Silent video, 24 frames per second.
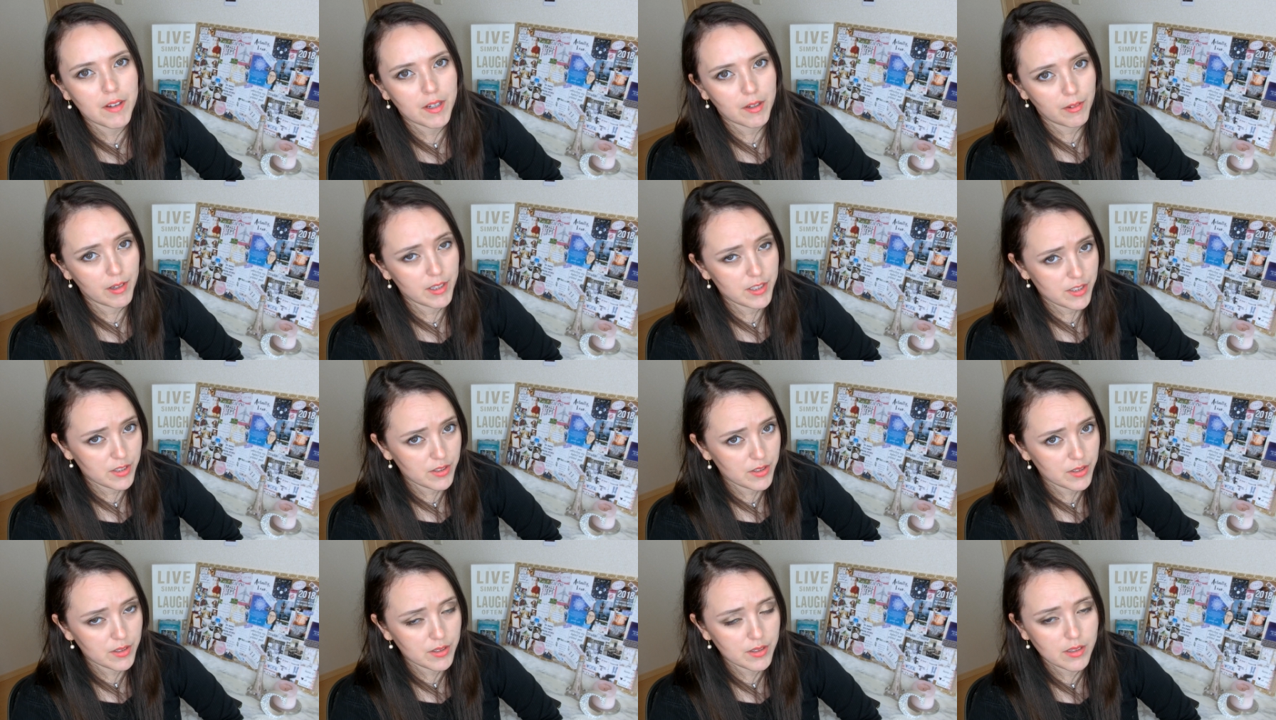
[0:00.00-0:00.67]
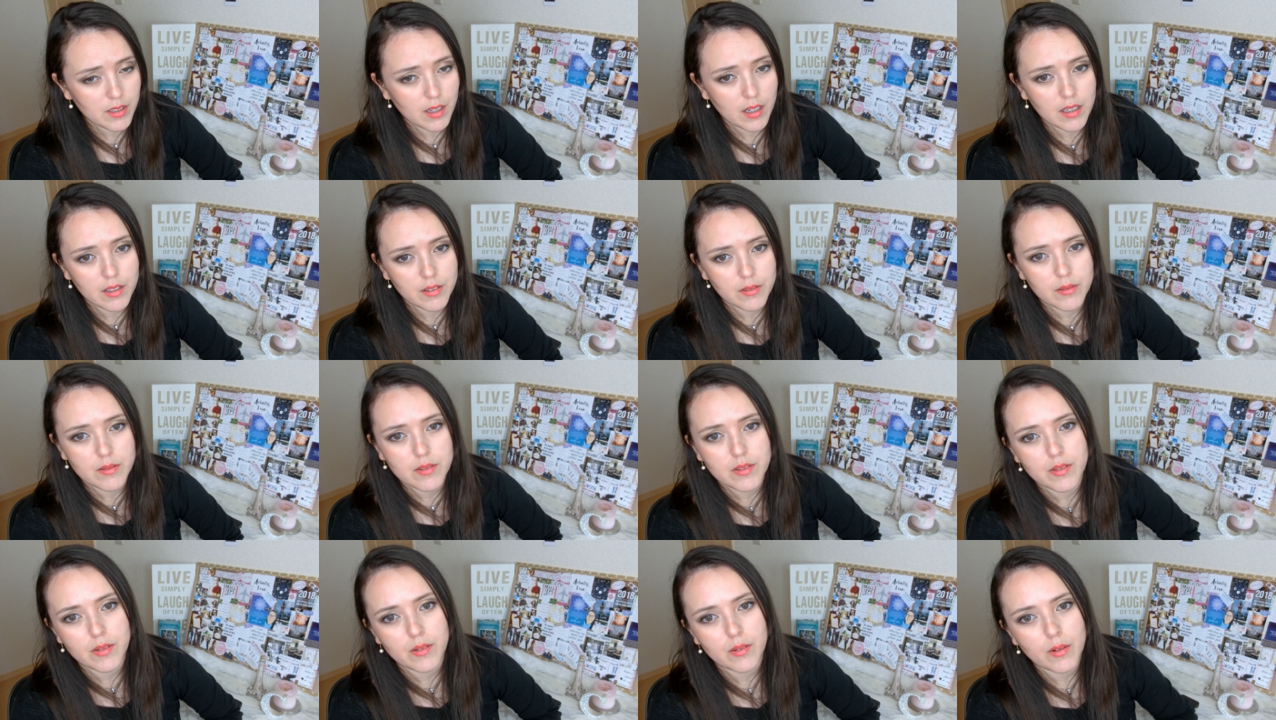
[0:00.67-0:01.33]
a gratitude and
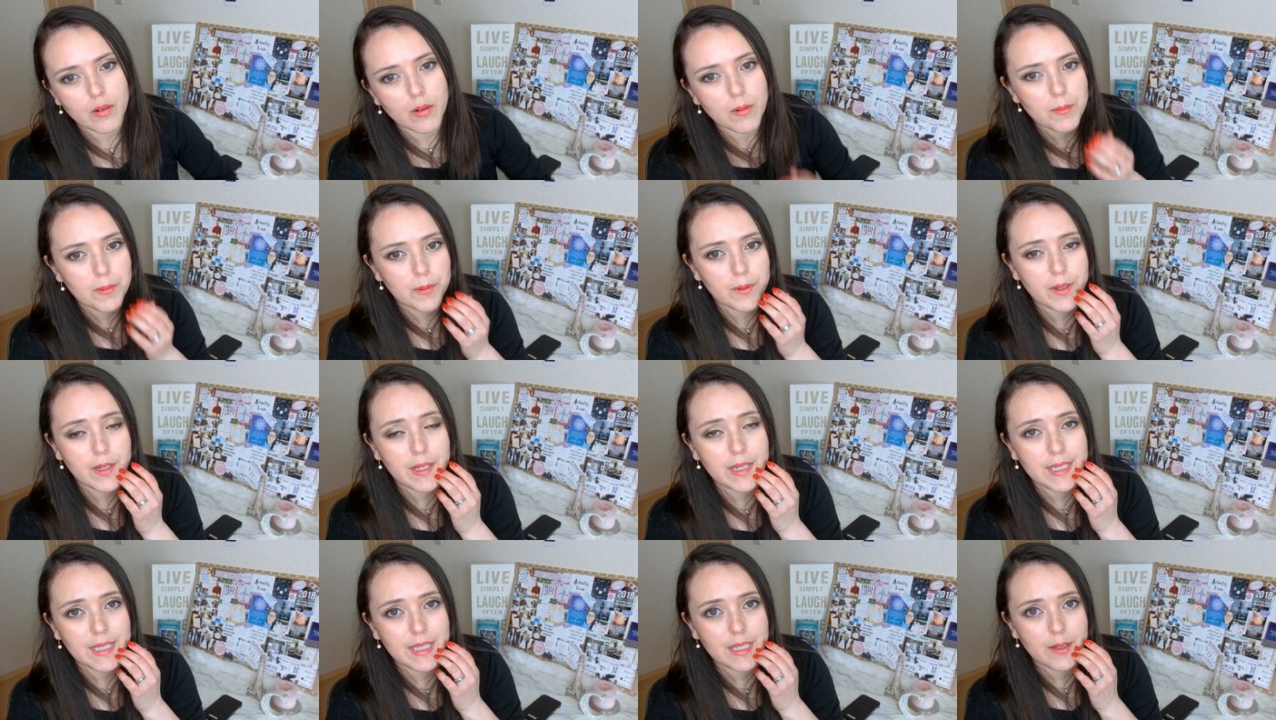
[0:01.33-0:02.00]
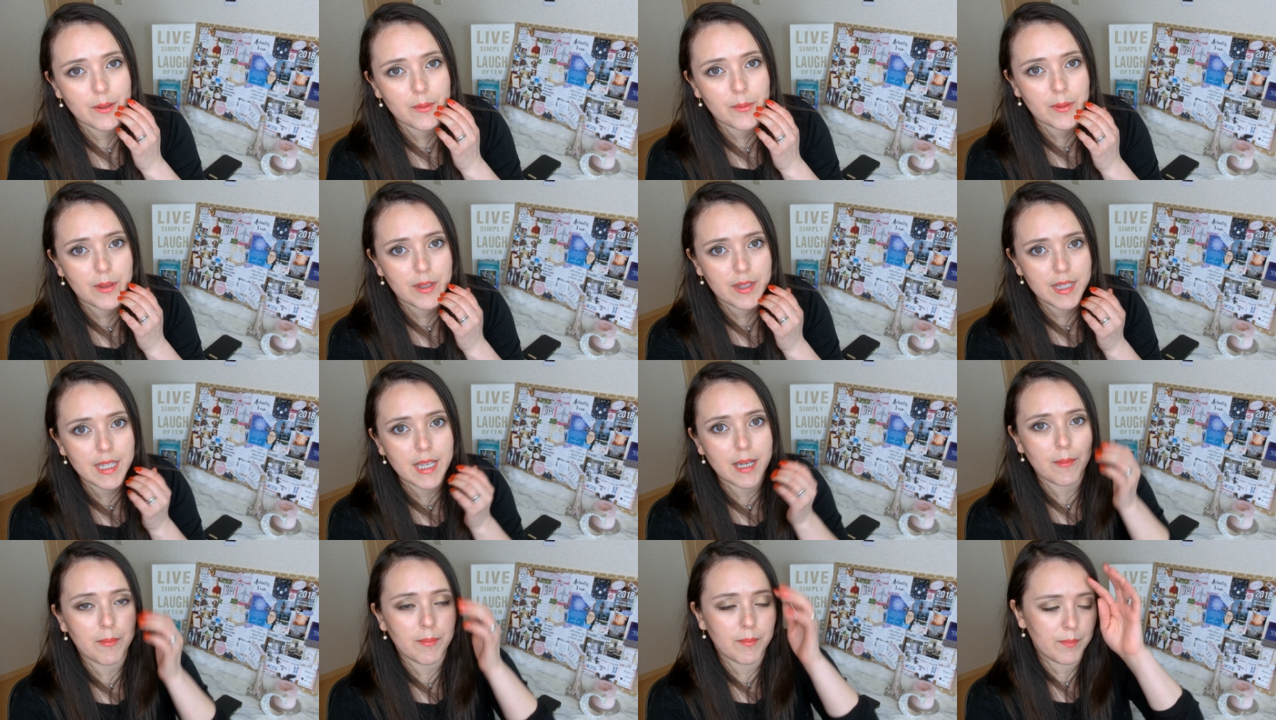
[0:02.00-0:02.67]
also cooperate with
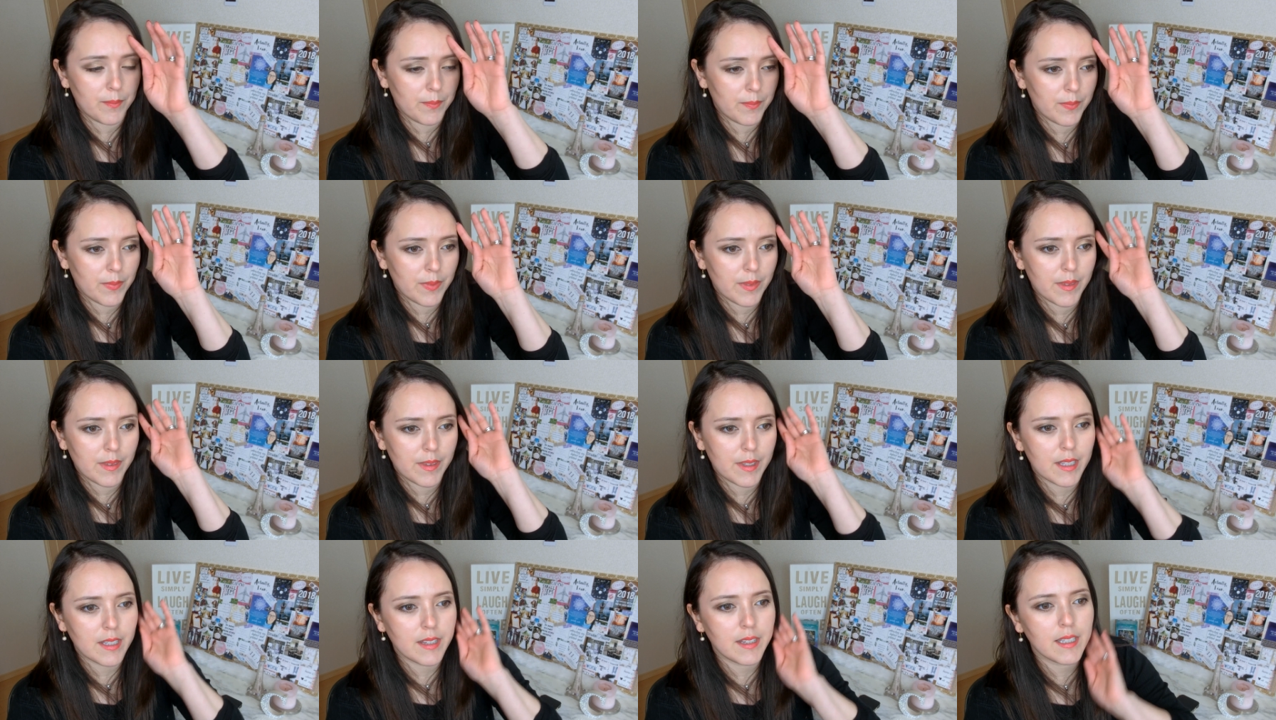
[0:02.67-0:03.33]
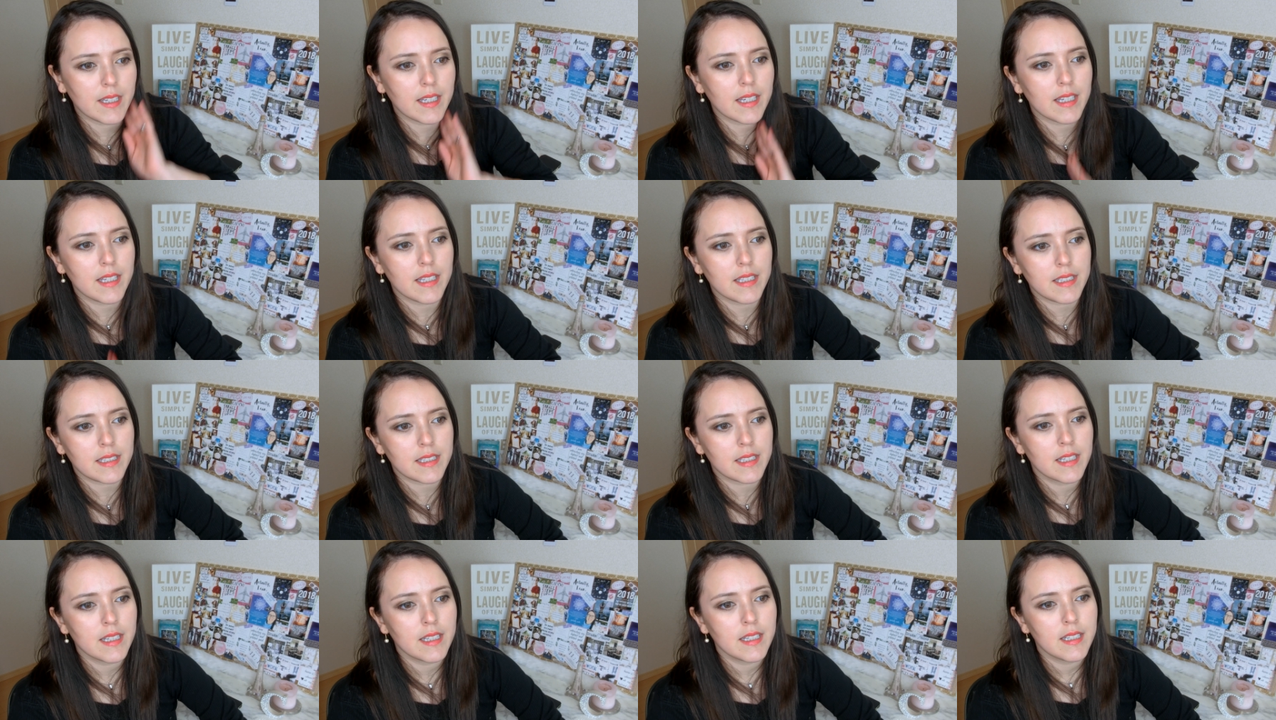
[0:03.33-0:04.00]
them the thing
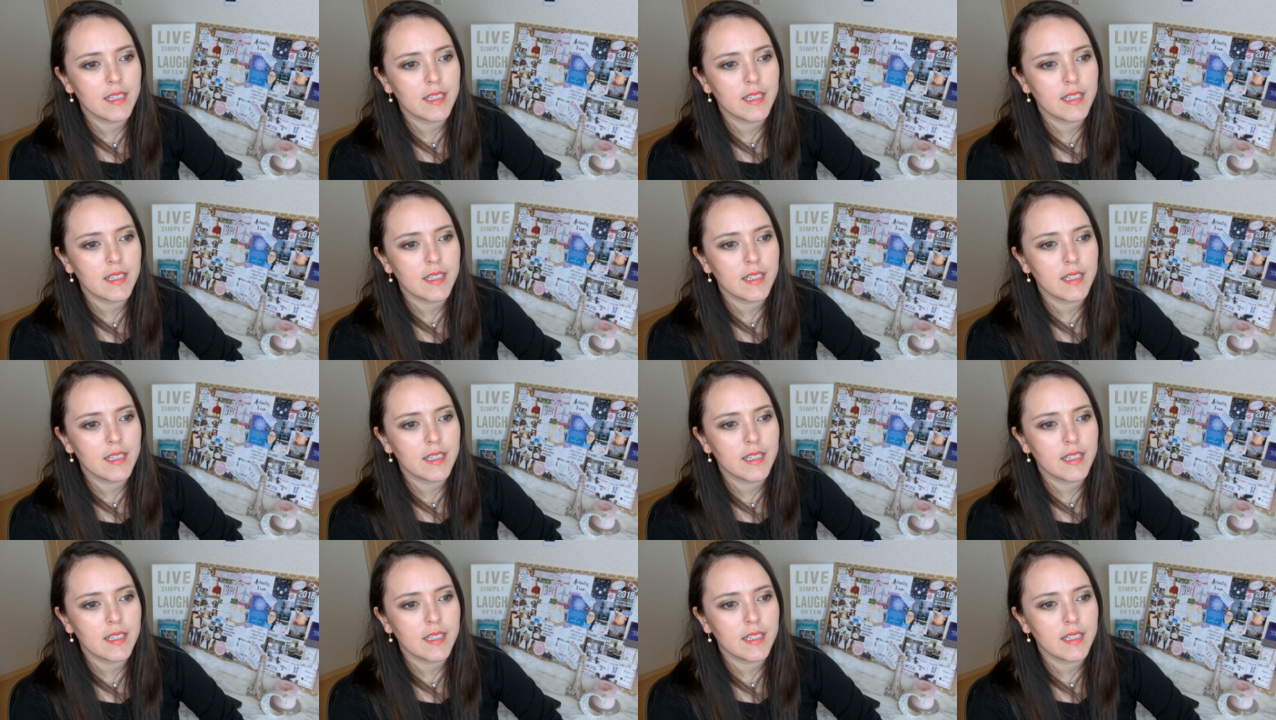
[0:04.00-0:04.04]
is